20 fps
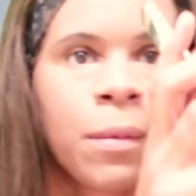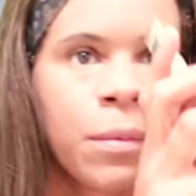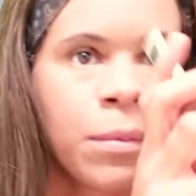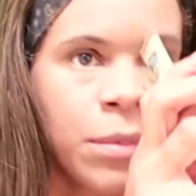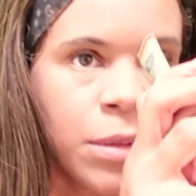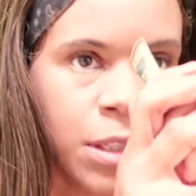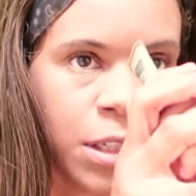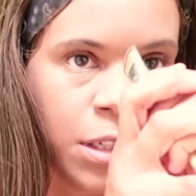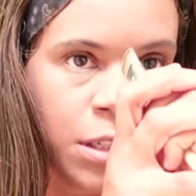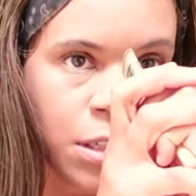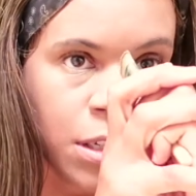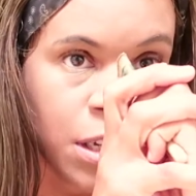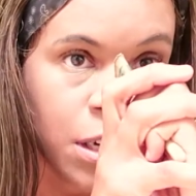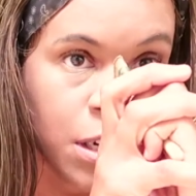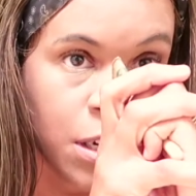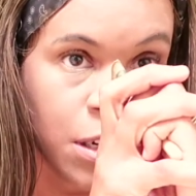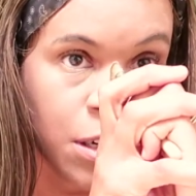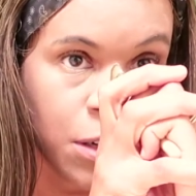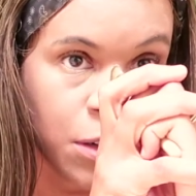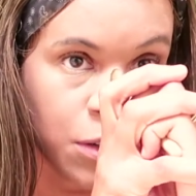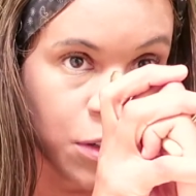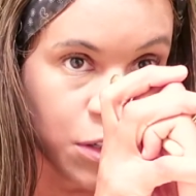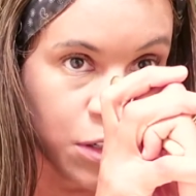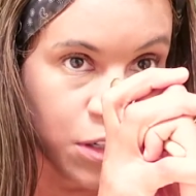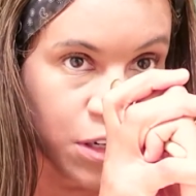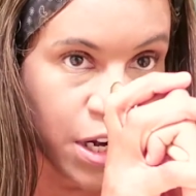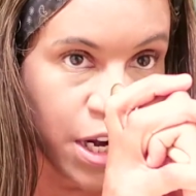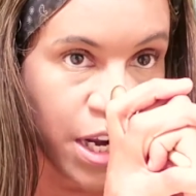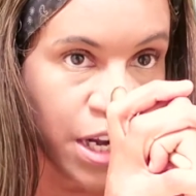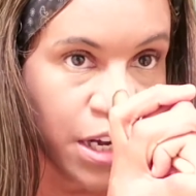I'm just gonna do
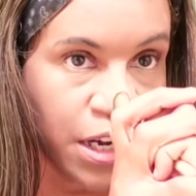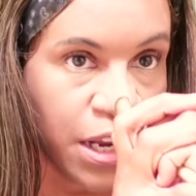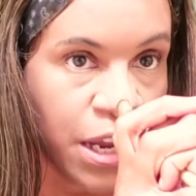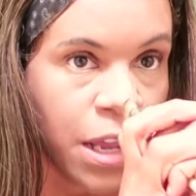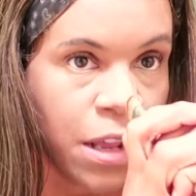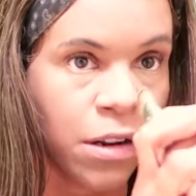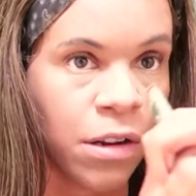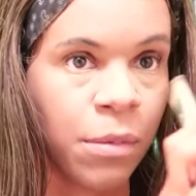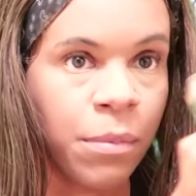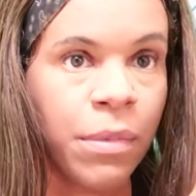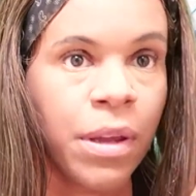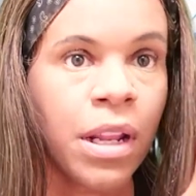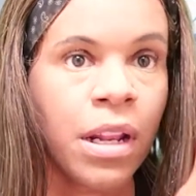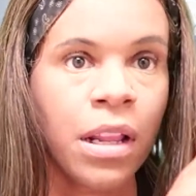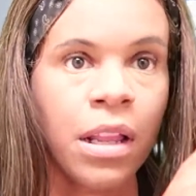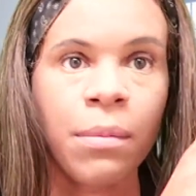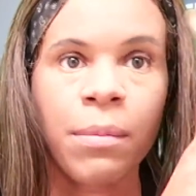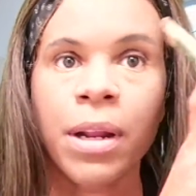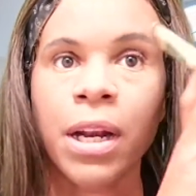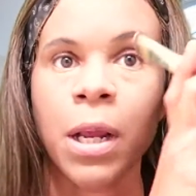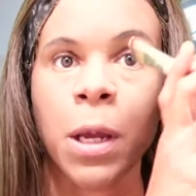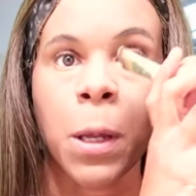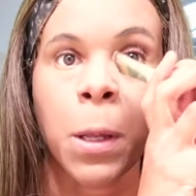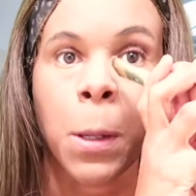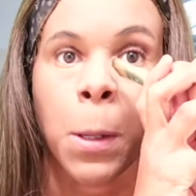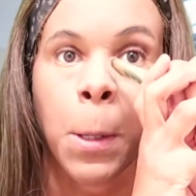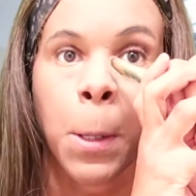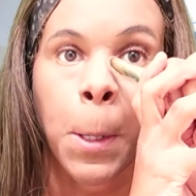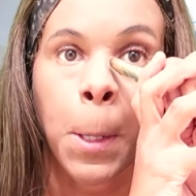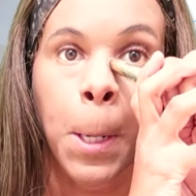straight down the middle of my
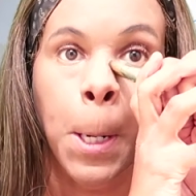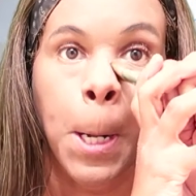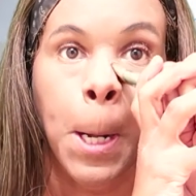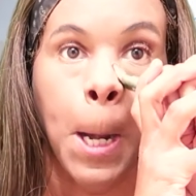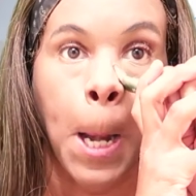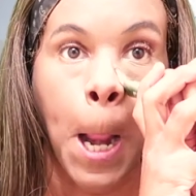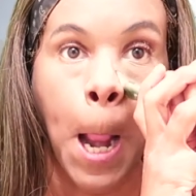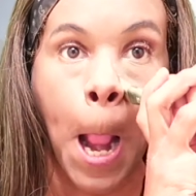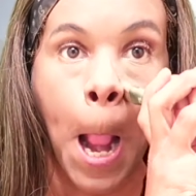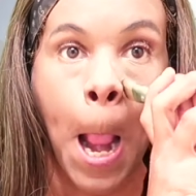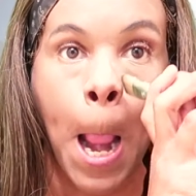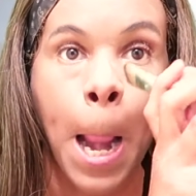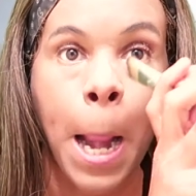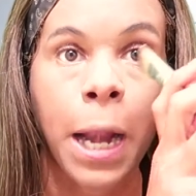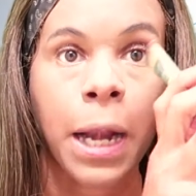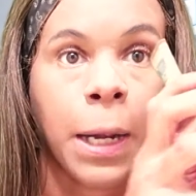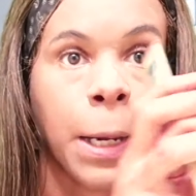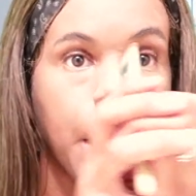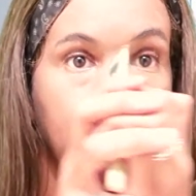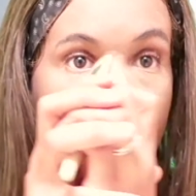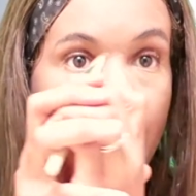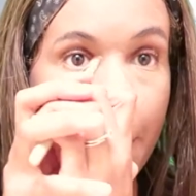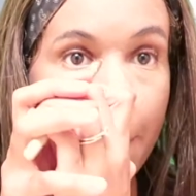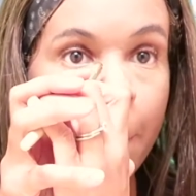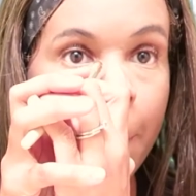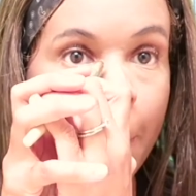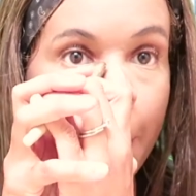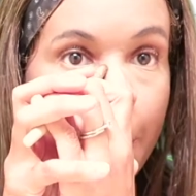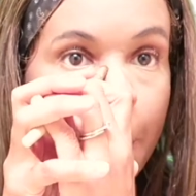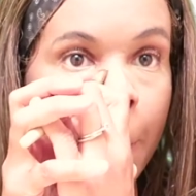nose, and here on
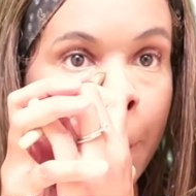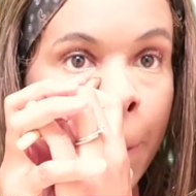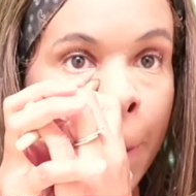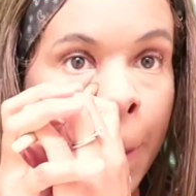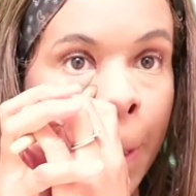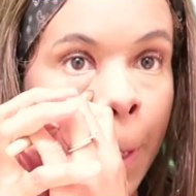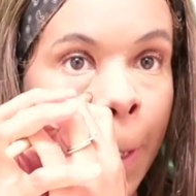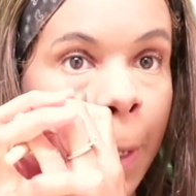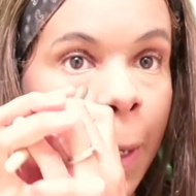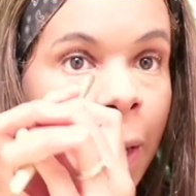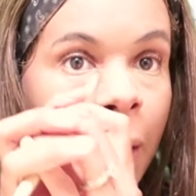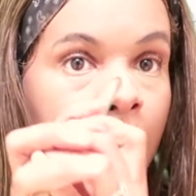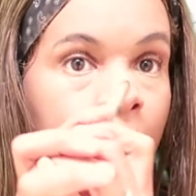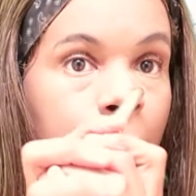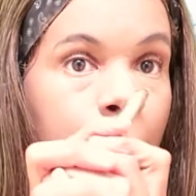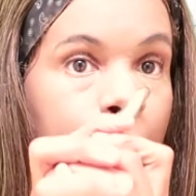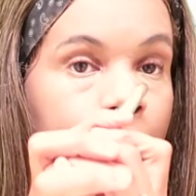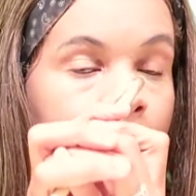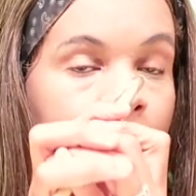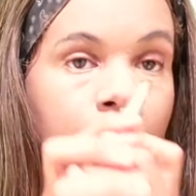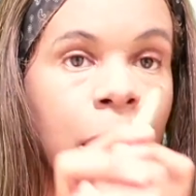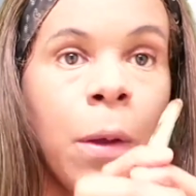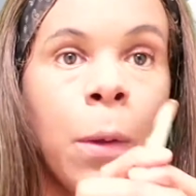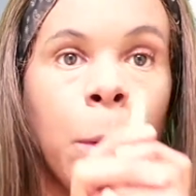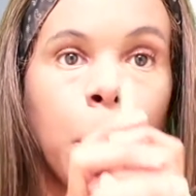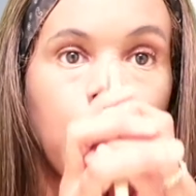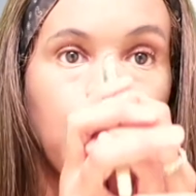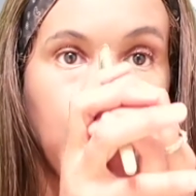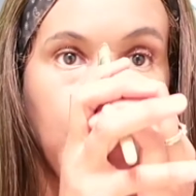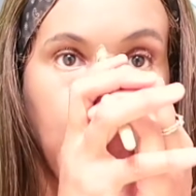my nose, and here on my
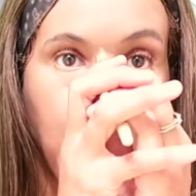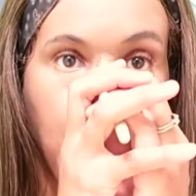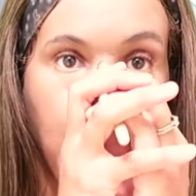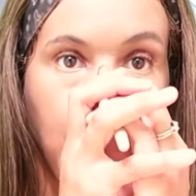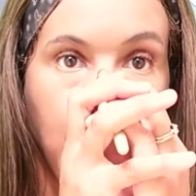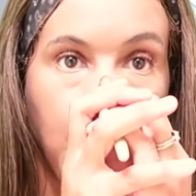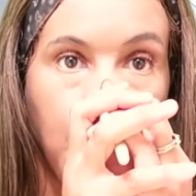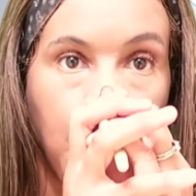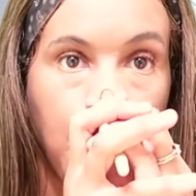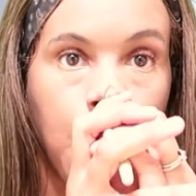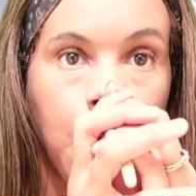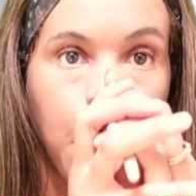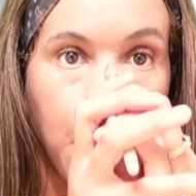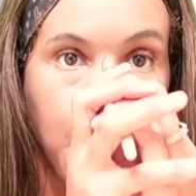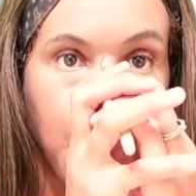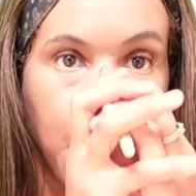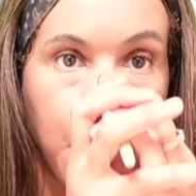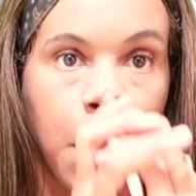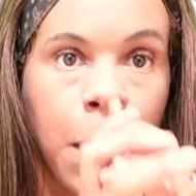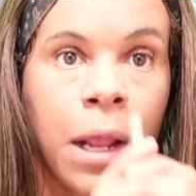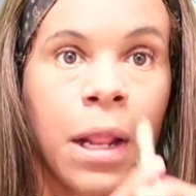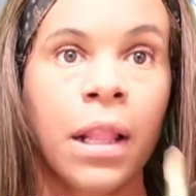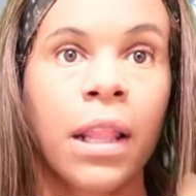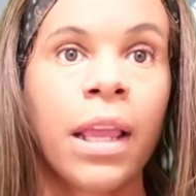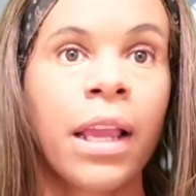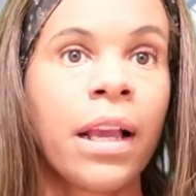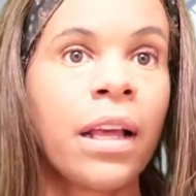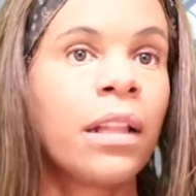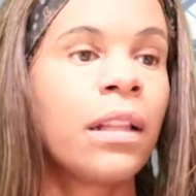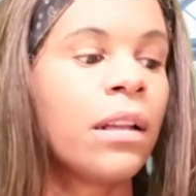nose. Kind of
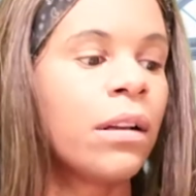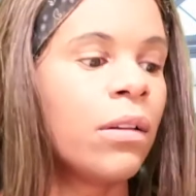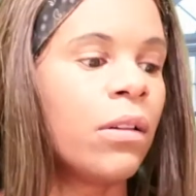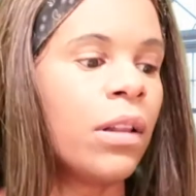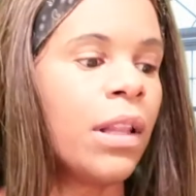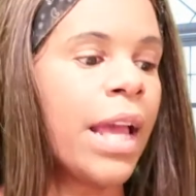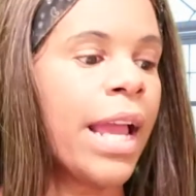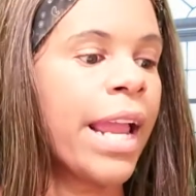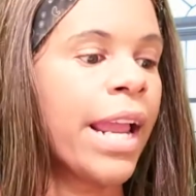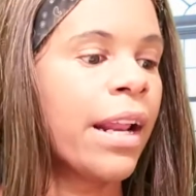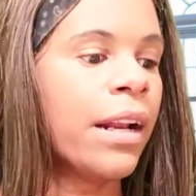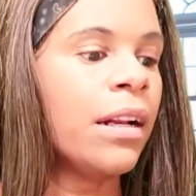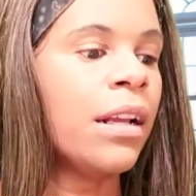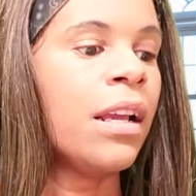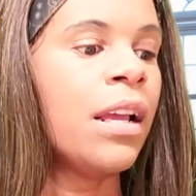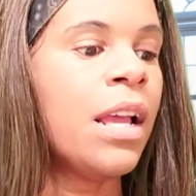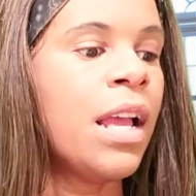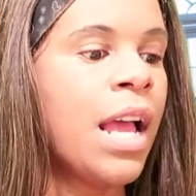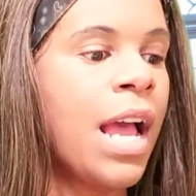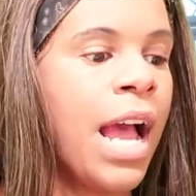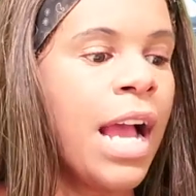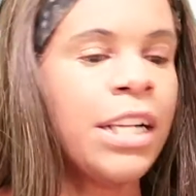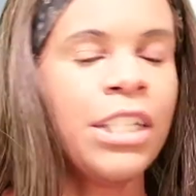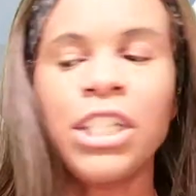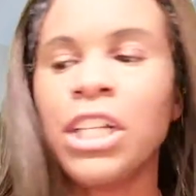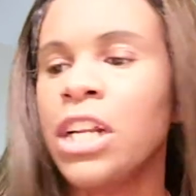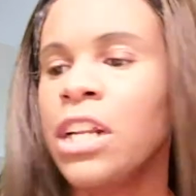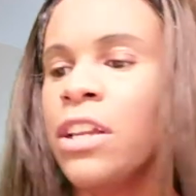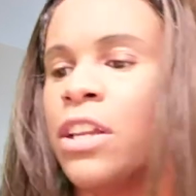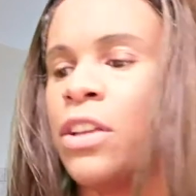like a little light. I
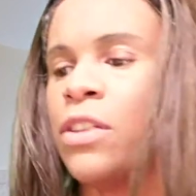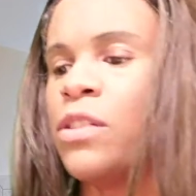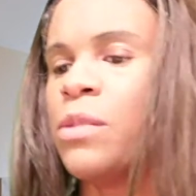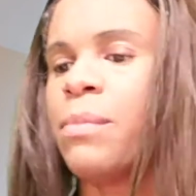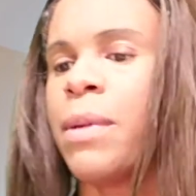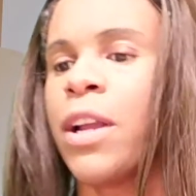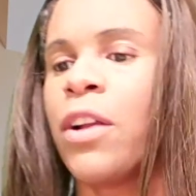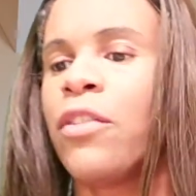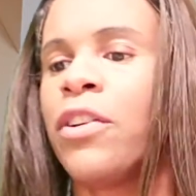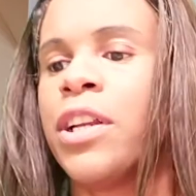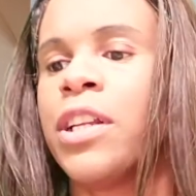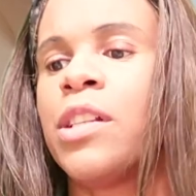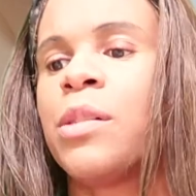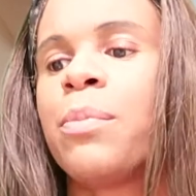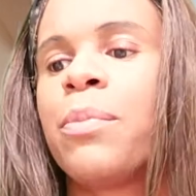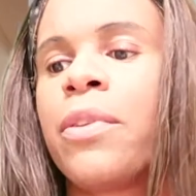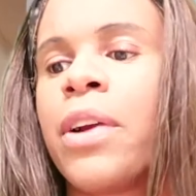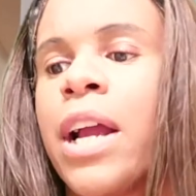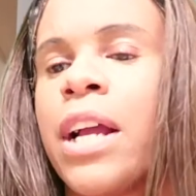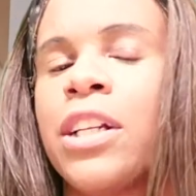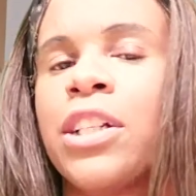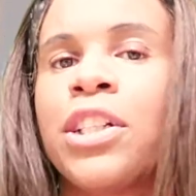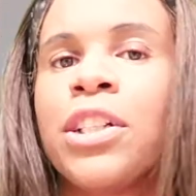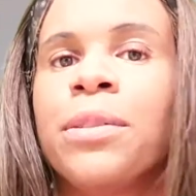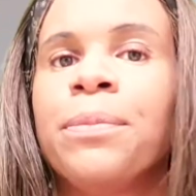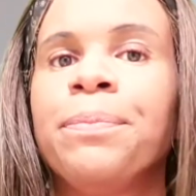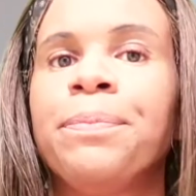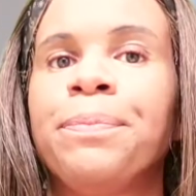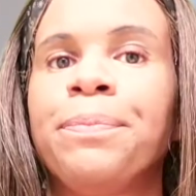should have used my crease brush.